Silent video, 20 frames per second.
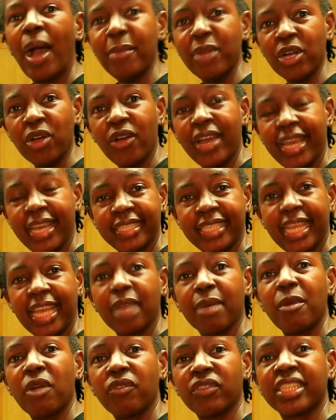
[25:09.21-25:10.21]
I'm gonna go ahead and take
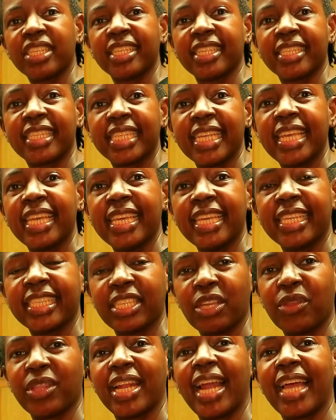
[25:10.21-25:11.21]
them over to the sink
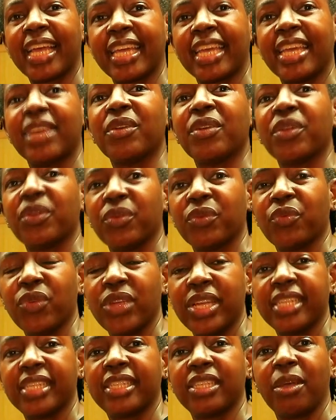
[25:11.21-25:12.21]
so that I can
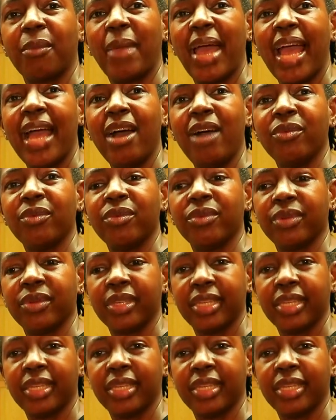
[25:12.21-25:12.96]
rinse them out.